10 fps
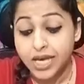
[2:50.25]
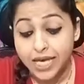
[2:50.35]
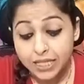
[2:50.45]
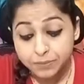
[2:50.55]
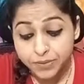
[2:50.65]

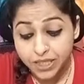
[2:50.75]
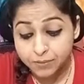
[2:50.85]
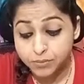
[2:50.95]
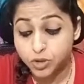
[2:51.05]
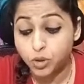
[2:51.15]
Help
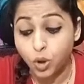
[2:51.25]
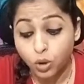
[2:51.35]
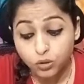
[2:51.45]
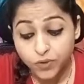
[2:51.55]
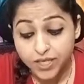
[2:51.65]
them to
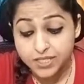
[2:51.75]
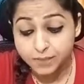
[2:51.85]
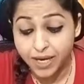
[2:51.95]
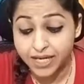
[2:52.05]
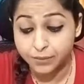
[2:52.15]
always
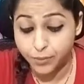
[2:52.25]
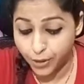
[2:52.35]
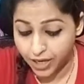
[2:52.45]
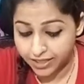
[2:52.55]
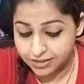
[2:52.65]
smile
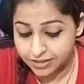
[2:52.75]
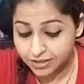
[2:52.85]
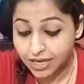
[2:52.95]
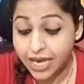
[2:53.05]
bright